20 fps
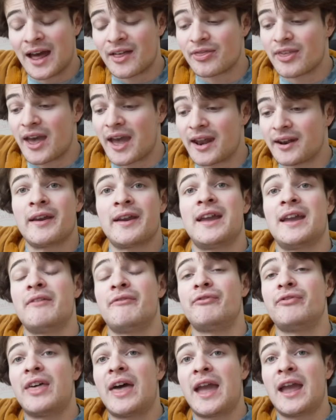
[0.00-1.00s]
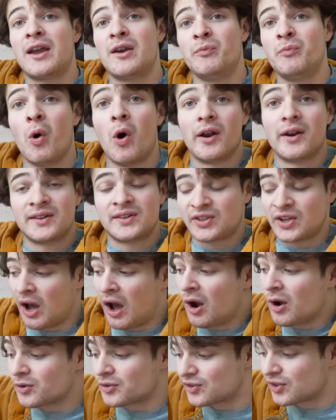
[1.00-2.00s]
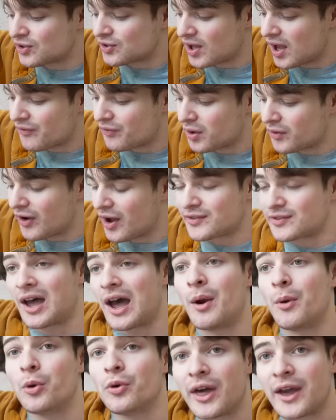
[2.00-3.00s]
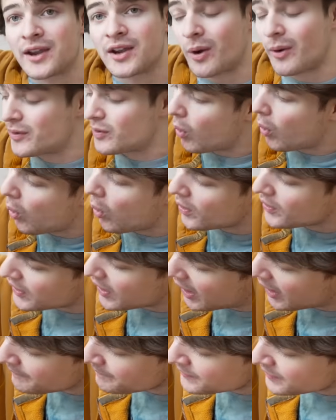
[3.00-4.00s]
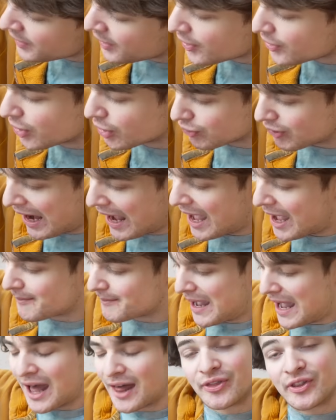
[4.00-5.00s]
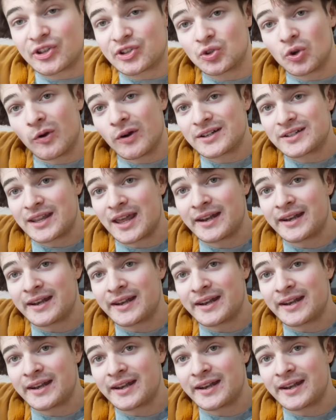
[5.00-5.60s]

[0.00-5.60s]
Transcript: And then if they want to host the server with us, I will then go and order the RAM and the storage they